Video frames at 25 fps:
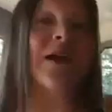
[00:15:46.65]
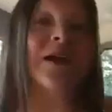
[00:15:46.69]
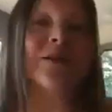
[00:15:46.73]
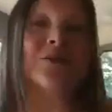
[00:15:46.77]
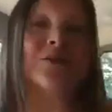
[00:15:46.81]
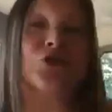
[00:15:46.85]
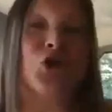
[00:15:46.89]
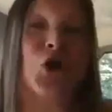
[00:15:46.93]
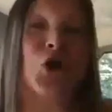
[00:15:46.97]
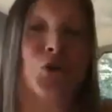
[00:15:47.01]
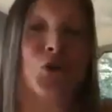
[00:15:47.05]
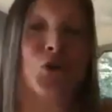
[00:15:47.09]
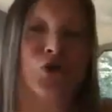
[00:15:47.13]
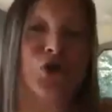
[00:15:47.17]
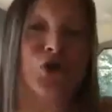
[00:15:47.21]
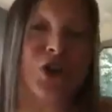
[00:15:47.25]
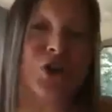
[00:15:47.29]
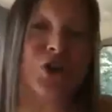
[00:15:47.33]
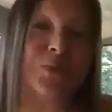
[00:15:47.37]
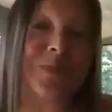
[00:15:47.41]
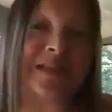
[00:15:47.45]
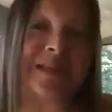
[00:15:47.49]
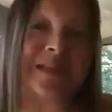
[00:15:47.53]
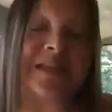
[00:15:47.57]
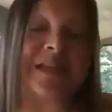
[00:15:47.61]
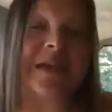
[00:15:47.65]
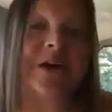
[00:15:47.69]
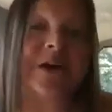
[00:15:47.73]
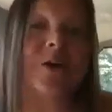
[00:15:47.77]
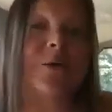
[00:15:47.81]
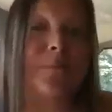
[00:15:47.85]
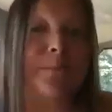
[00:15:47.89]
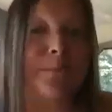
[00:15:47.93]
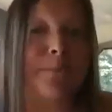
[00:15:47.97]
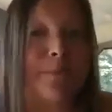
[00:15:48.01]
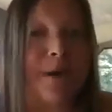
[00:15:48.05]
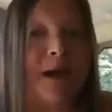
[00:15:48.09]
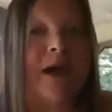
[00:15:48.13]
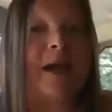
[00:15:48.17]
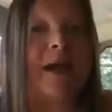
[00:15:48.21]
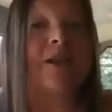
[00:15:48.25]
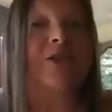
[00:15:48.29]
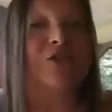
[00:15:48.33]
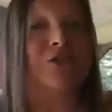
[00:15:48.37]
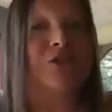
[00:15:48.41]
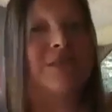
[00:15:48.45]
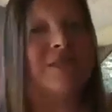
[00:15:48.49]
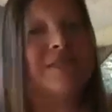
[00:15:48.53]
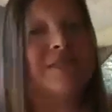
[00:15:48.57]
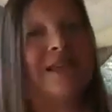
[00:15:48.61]
No judgment here, but
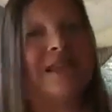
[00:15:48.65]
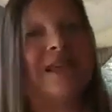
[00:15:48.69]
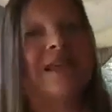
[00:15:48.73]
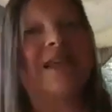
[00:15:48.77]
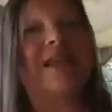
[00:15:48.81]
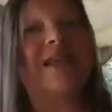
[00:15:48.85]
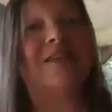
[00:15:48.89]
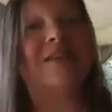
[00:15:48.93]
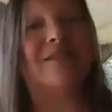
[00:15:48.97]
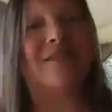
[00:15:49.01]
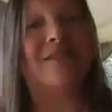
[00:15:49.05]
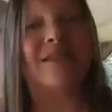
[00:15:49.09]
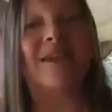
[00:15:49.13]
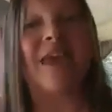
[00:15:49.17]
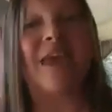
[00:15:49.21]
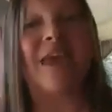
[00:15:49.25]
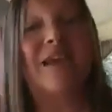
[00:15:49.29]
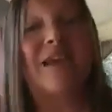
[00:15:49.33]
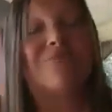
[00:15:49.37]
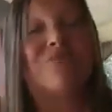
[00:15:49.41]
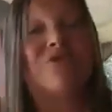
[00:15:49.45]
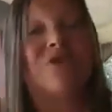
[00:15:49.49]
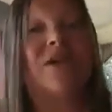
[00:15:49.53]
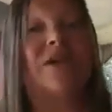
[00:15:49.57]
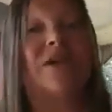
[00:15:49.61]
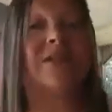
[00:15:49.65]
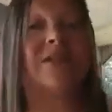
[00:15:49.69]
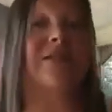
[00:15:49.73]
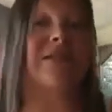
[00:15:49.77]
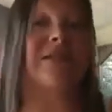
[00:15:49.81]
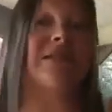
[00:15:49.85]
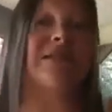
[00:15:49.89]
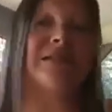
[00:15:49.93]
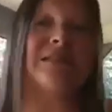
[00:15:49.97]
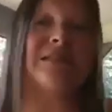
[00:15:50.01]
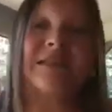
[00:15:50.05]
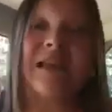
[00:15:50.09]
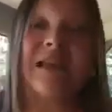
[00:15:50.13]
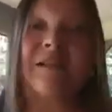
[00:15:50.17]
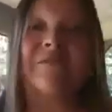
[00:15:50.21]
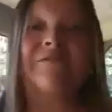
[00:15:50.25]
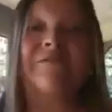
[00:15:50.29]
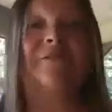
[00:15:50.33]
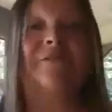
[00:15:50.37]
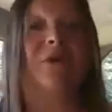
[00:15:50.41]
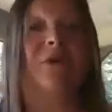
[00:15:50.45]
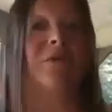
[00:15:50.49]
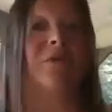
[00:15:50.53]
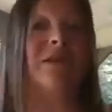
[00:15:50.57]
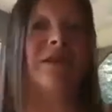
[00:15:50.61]
just saying the cameras and cell
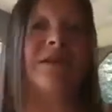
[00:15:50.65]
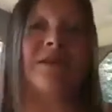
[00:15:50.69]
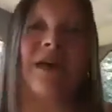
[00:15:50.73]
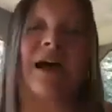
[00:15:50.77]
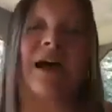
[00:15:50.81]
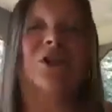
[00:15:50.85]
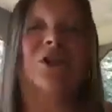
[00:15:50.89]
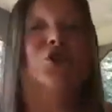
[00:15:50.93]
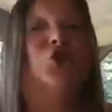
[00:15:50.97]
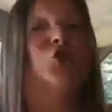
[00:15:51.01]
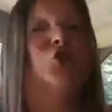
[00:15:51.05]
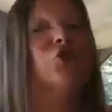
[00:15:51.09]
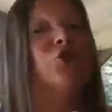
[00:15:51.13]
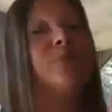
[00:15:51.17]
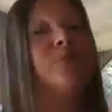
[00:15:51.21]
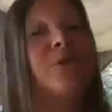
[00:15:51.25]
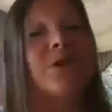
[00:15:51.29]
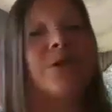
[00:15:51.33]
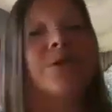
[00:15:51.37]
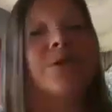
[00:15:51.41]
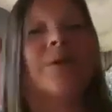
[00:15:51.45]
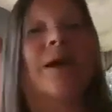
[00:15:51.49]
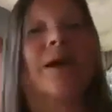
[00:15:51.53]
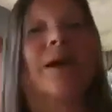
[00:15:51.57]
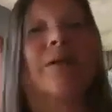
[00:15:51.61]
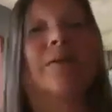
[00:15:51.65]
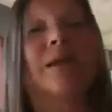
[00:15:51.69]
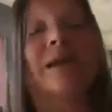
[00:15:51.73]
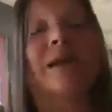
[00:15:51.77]
phone and that shouldn't be around.